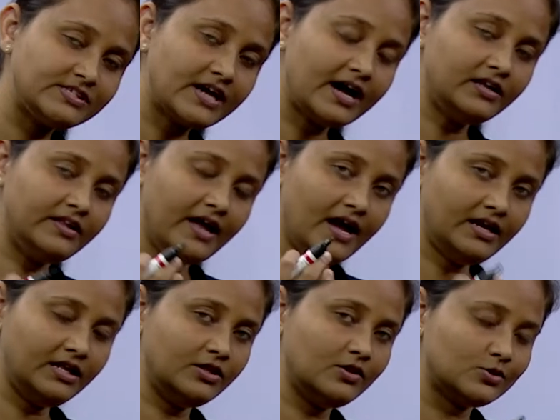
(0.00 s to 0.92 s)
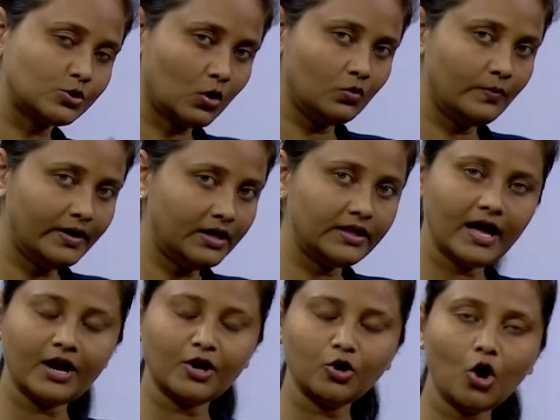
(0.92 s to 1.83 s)
are there in the solvent, they
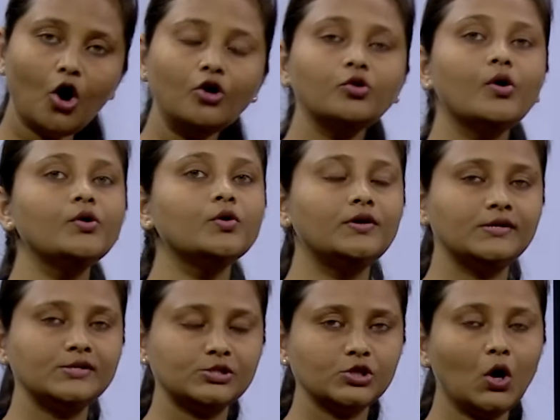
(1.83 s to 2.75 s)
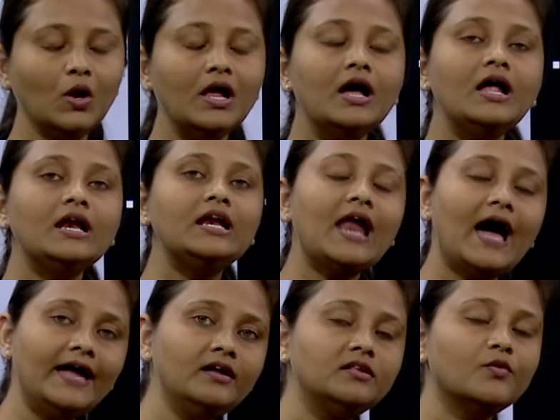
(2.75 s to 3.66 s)
are not going to dissolve
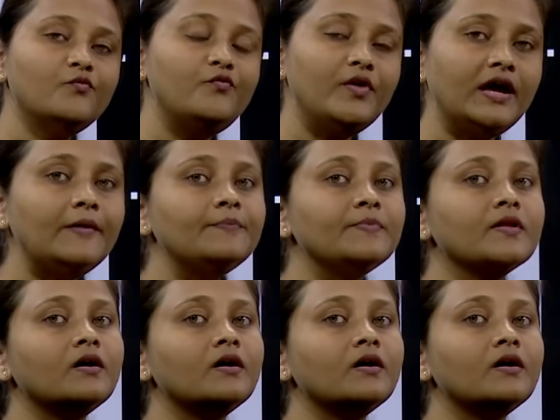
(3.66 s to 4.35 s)
like the way